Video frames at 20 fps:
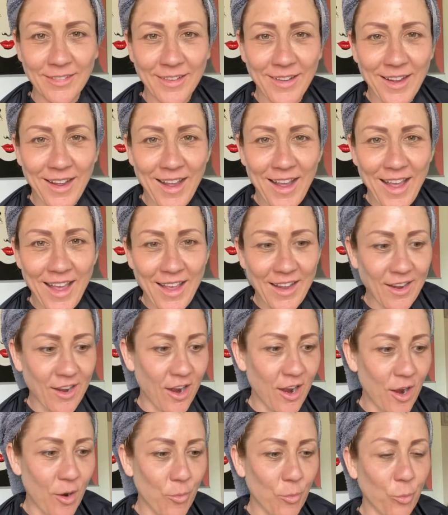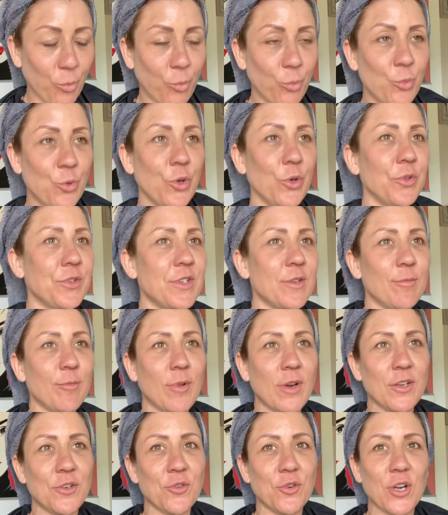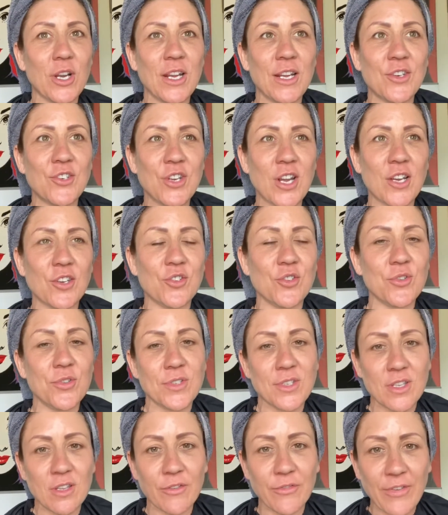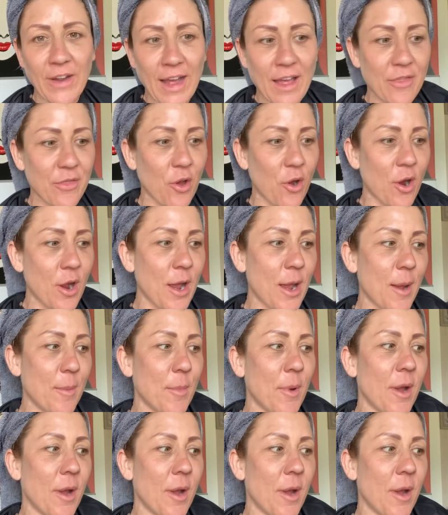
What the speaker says: a haircut using my knowledge and using the fact that I am,